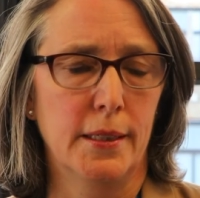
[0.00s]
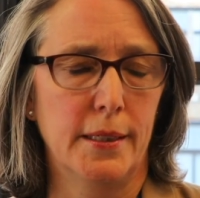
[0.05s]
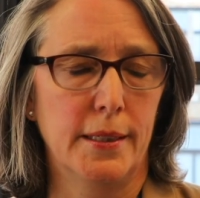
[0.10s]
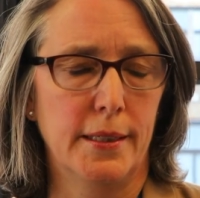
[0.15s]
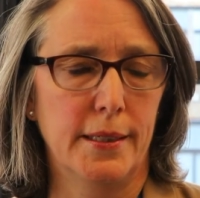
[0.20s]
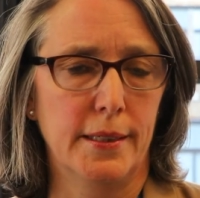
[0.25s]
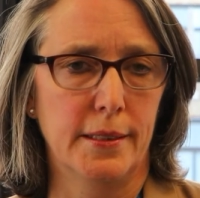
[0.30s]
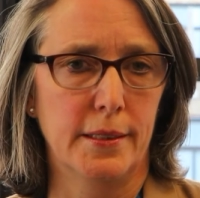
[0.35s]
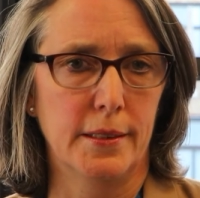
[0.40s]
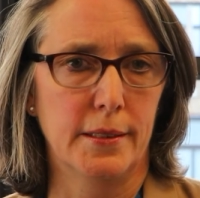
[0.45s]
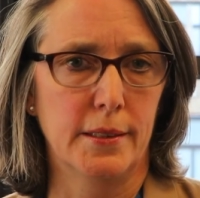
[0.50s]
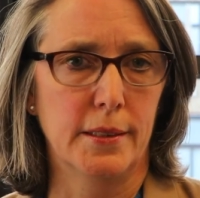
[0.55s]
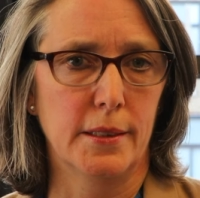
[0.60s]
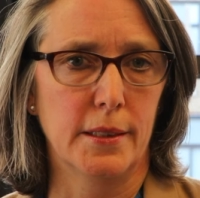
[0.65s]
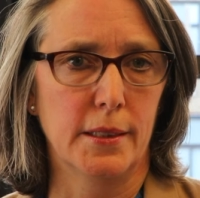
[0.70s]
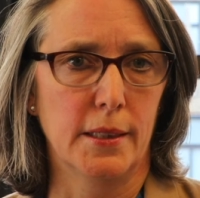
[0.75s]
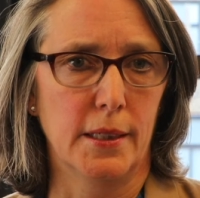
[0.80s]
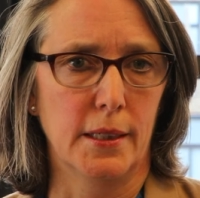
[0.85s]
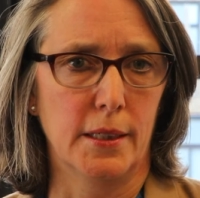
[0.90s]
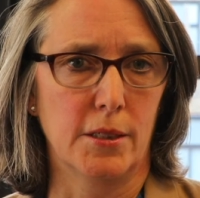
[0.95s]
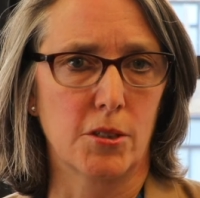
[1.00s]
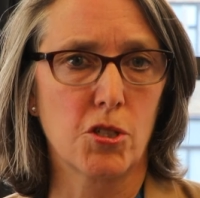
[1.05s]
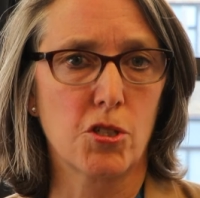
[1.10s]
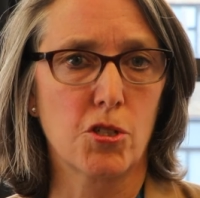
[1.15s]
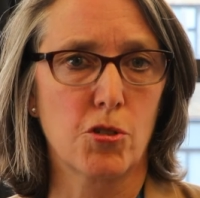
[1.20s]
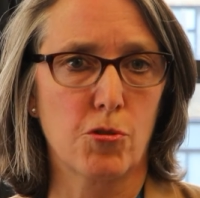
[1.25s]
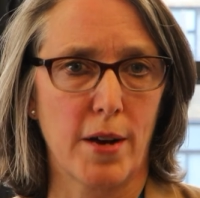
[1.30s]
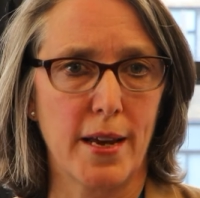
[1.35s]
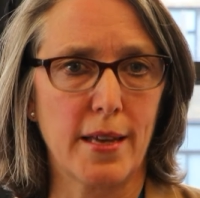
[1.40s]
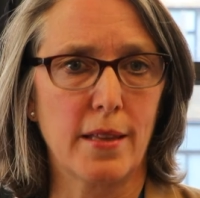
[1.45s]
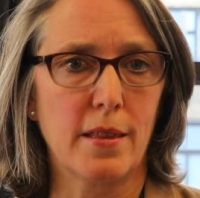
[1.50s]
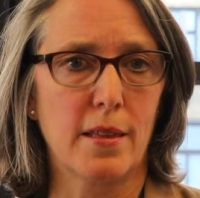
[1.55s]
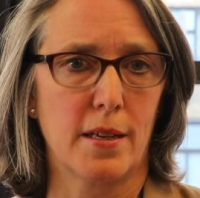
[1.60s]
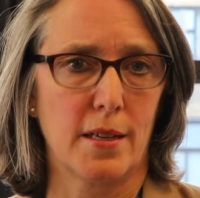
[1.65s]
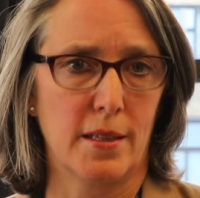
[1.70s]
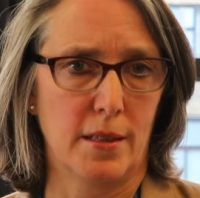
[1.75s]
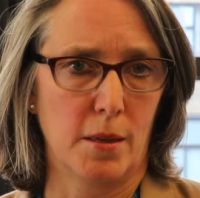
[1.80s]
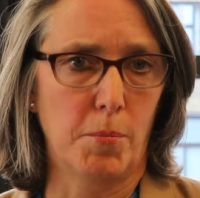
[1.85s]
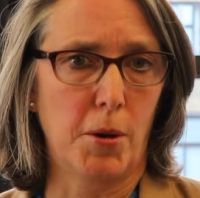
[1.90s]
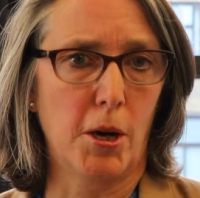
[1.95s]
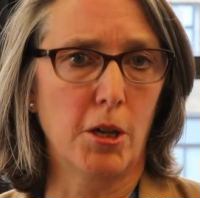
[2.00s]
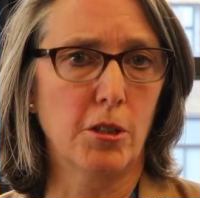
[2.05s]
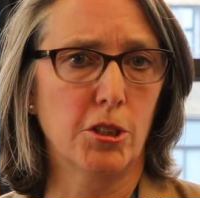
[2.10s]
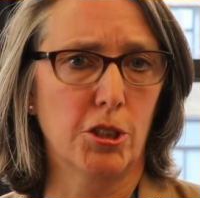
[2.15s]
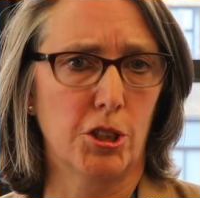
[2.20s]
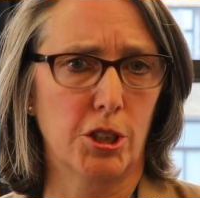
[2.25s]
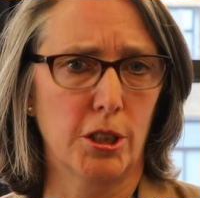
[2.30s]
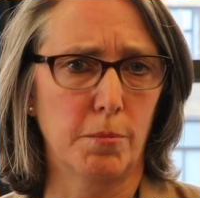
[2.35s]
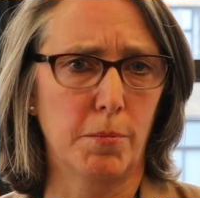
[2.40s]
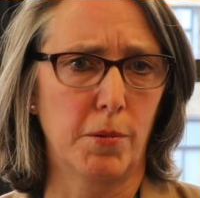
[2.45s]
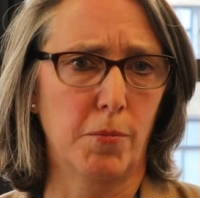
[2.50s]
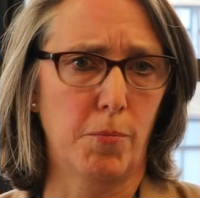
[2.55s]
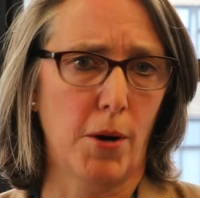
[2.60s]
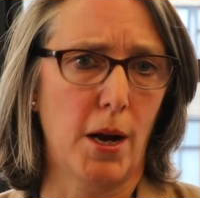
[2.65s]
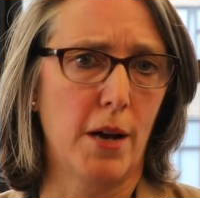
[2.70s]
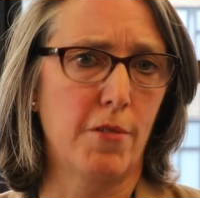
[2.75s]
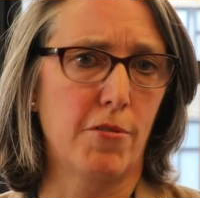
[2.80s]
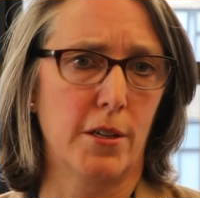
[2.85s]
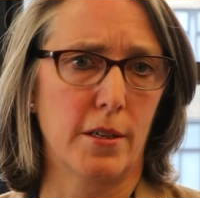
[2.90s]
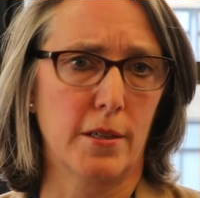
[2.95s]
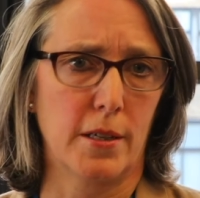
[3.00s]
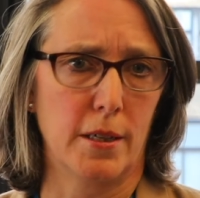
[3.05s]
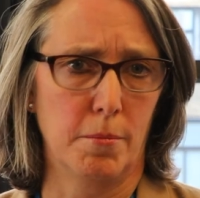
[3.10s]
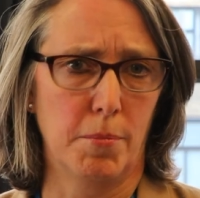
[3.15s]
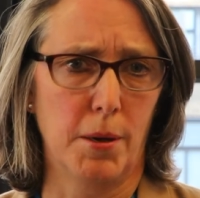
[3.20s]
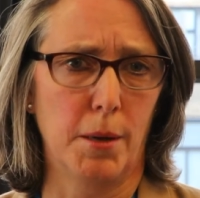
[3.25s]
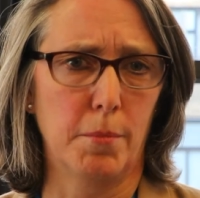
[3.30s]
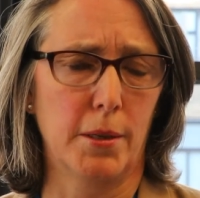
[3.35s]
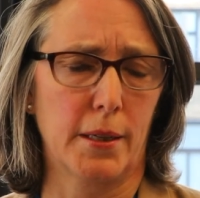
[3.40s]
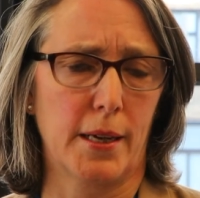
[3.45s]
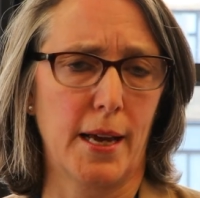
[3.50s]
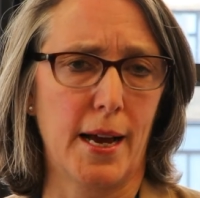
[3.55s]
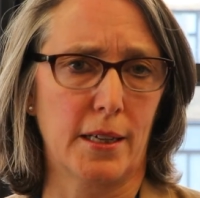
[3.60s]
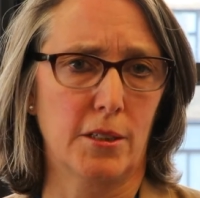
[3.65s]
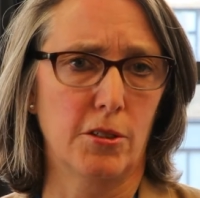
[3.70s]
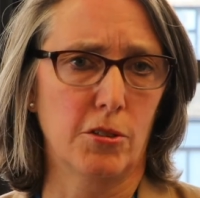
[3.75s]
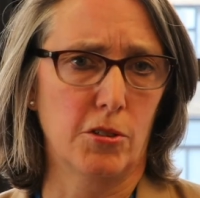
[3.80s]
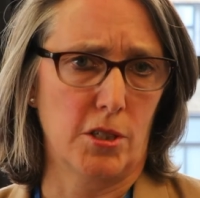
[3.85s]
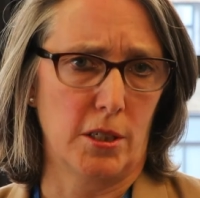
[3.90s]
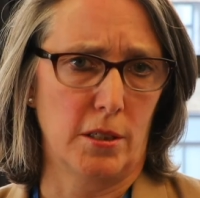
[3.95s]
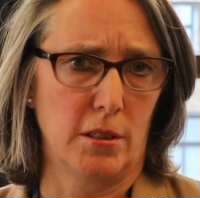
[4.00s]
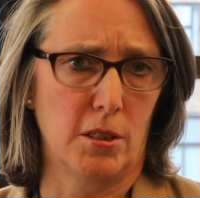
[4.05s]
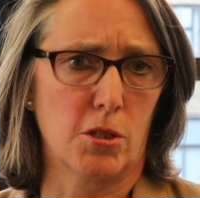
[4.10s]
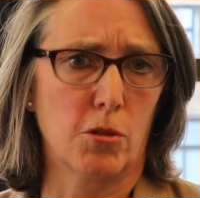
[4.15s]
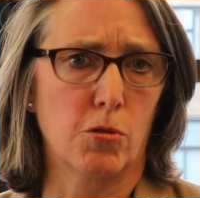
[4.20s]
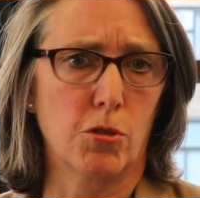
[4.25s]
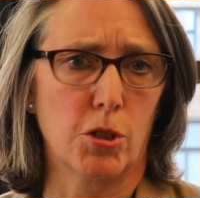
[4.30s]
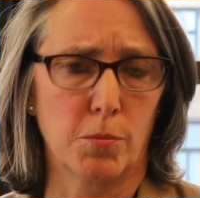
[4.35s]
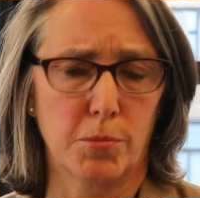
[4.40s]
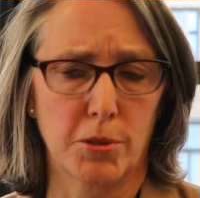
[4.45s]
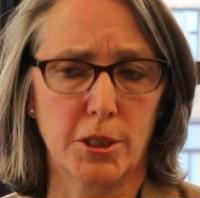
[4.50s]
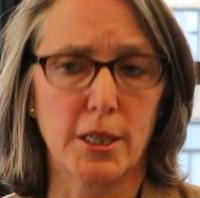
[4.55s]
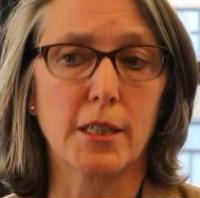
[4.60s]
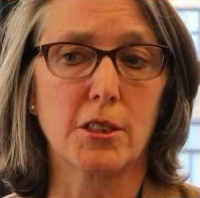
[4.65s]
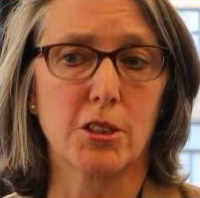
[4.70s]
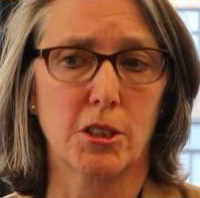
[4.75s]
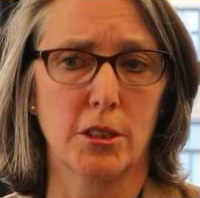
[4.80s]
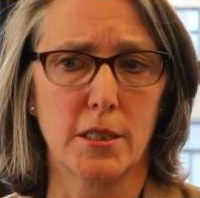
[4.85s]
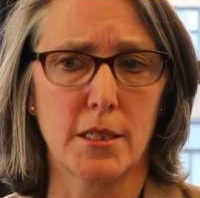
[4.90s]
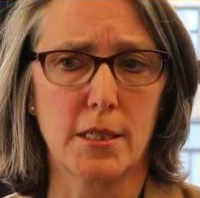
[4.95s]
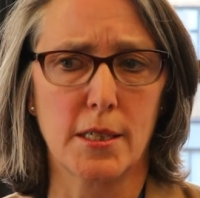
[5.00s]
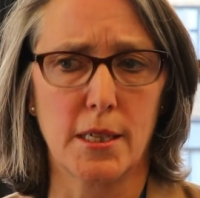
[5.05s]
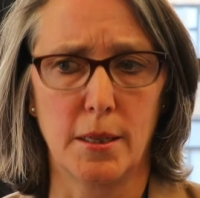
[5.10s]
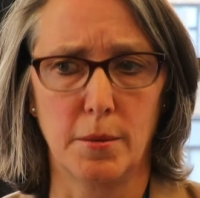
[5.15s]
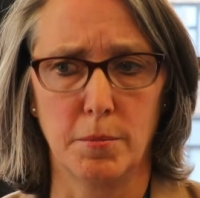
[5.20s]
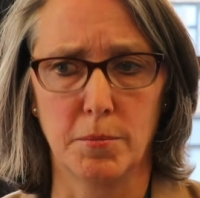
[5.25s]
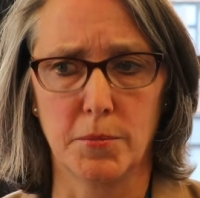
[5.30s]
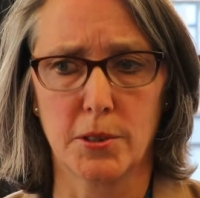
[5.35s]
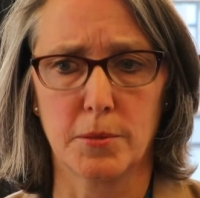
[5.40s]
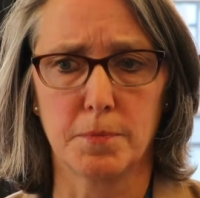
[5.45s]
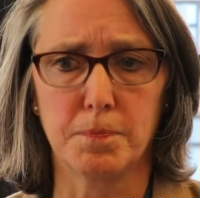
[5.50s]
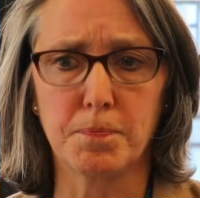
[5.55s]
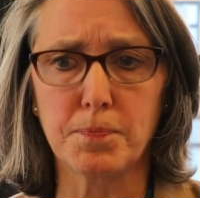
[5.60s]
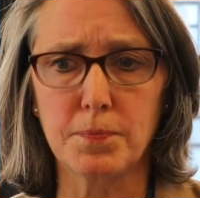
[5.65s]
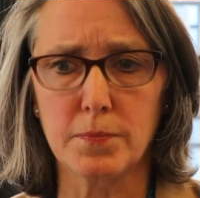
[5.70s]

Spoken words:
in strengthening the partnership of private and public actors in the social protection schemes.